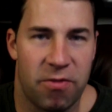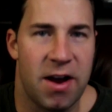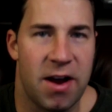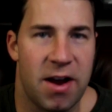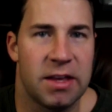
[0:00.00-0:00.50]

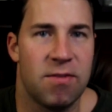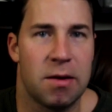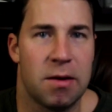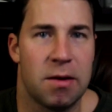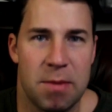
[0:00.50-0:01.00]
giving
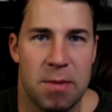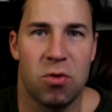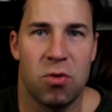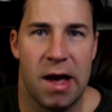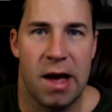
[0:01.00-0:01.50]
people
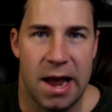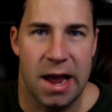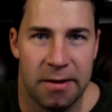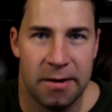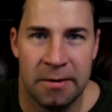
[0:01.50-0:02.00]
a uh,
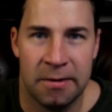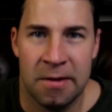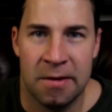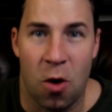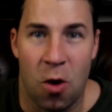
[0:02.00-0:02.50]
a
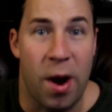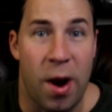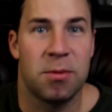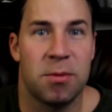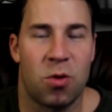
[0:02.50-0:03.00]
way to be able
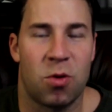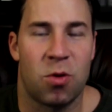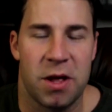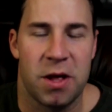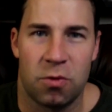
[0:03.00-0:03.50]
to replenish
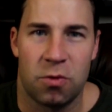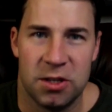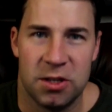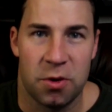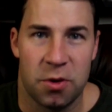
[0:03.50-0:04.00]
the rubies
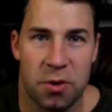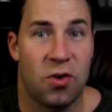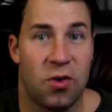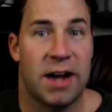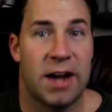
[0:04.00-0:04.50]
with
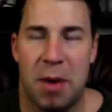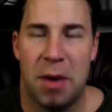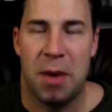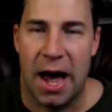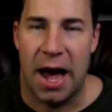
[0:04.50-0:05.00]
attractive
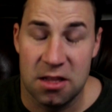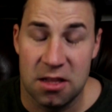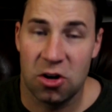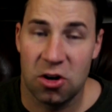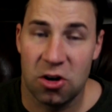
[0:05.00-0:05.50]
packs. And these are
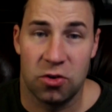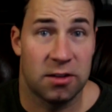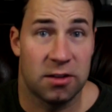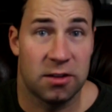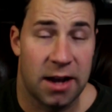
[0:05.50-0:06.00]
attractive
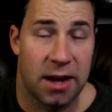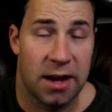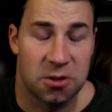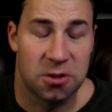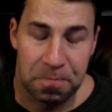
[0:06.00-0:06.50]
packs.
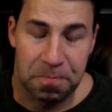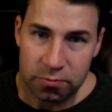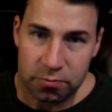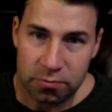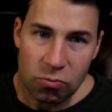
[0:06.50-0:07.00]

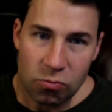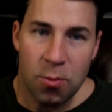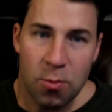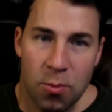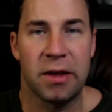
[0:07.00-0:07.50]
One of the
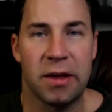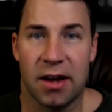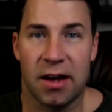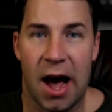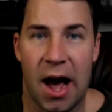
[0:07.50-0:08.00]
things that
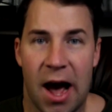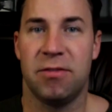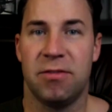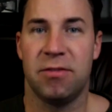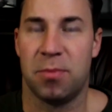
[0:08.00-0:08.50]
I
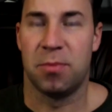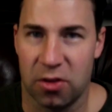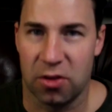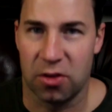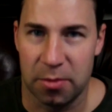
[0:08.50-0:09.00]
specifically
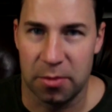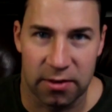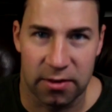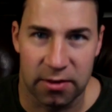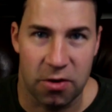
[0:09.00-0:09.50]
believe is that
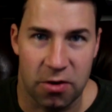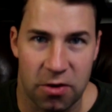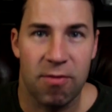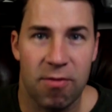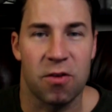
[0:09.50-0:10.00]
you have a
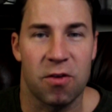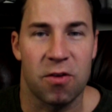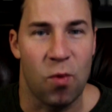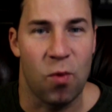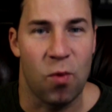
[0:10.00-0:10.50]
lot of
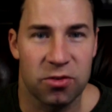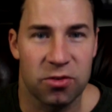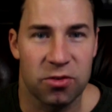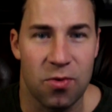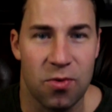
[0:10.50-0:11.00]
whales who
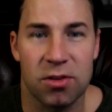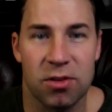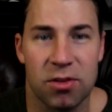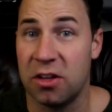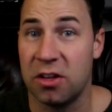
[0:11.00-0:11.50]
have a lot of
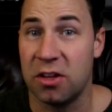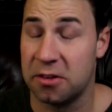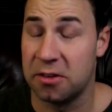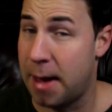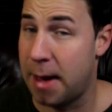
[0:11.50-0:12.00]
these things
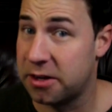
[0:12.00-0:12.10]
maxed,